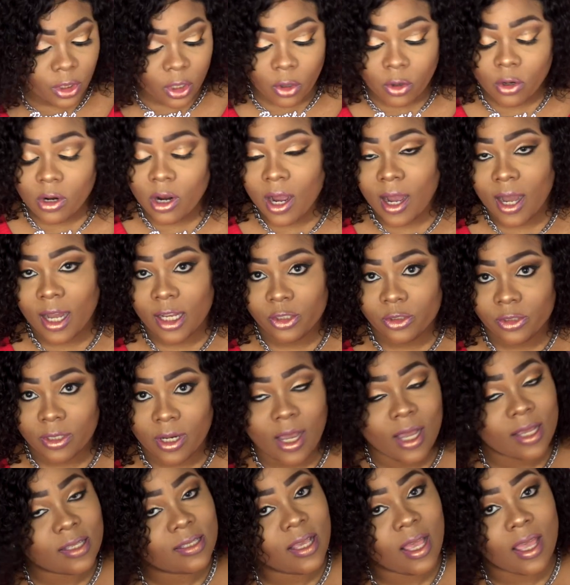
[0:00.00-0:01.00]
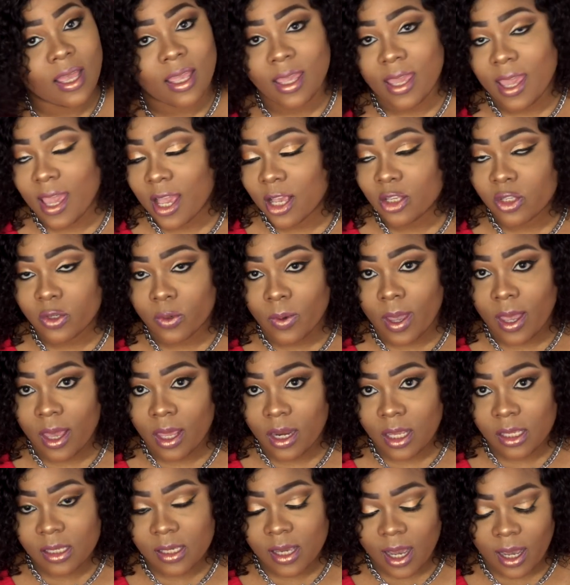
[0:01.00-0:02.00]
no contracts, and cancel at
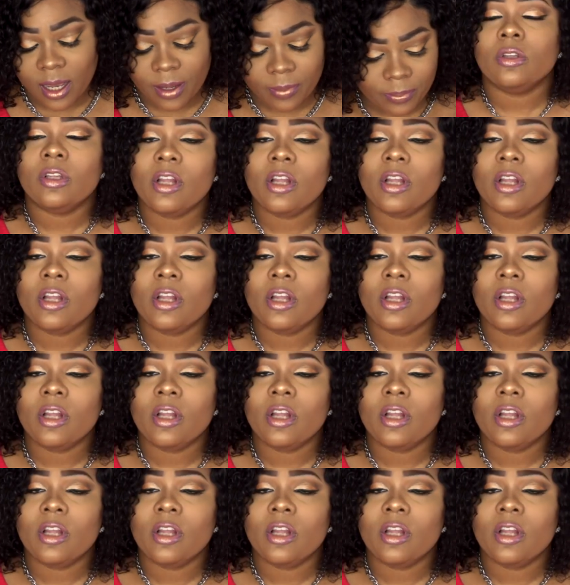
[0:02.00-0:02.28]
any time.